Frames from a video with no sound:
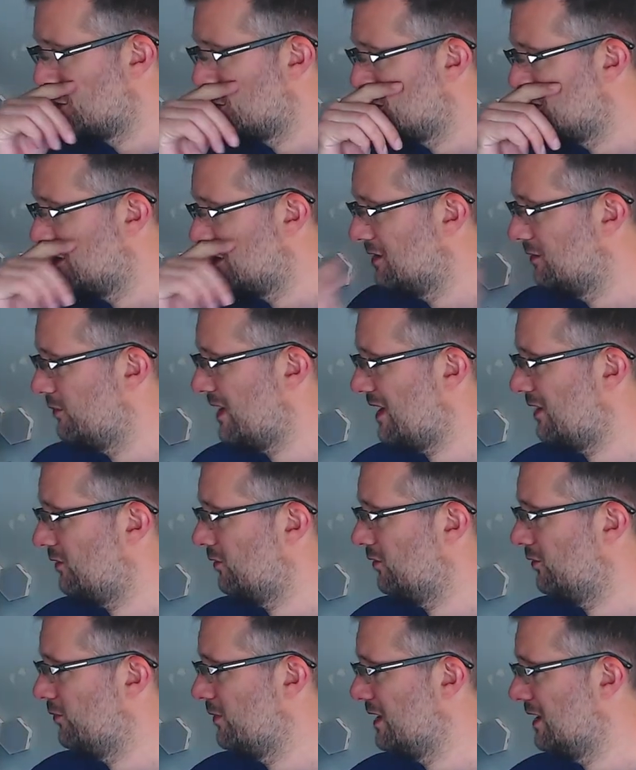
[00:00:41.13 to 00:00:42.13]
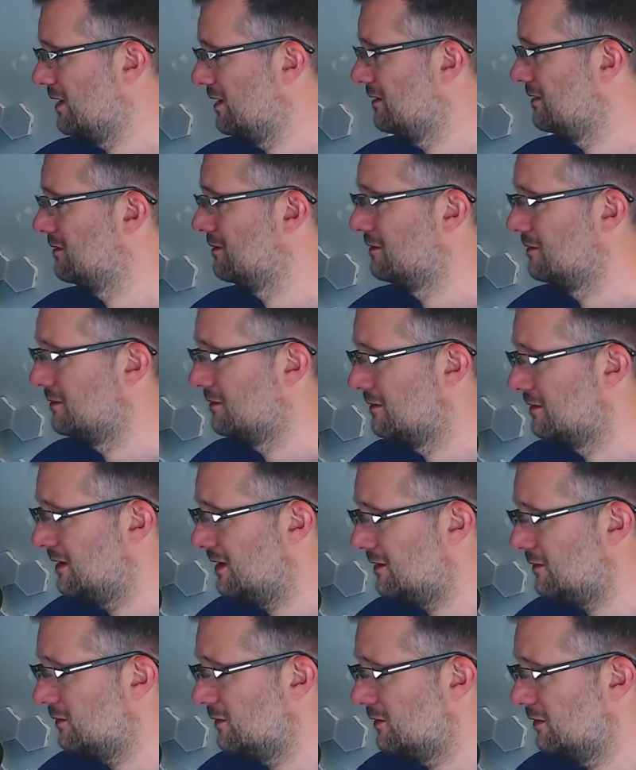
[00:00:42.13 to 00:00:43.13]
Bear with me. How
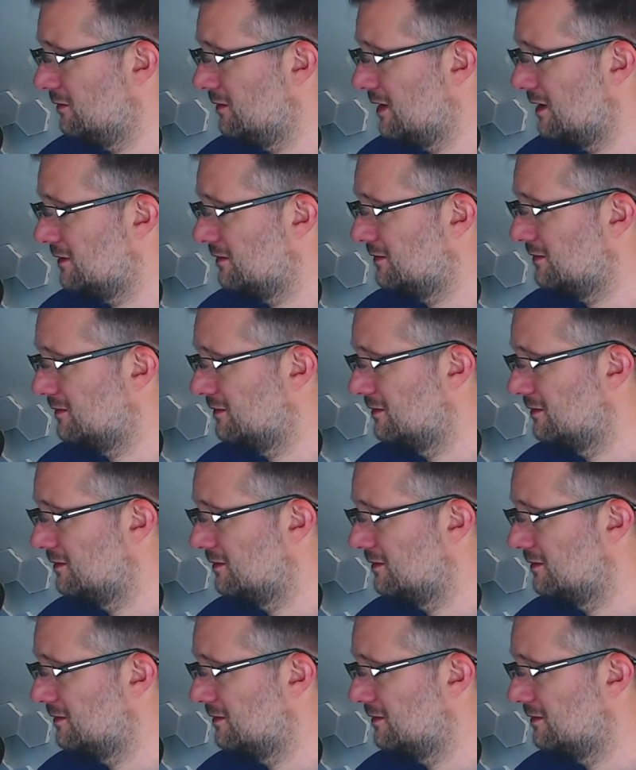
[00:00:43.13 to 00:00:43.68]
do I do this?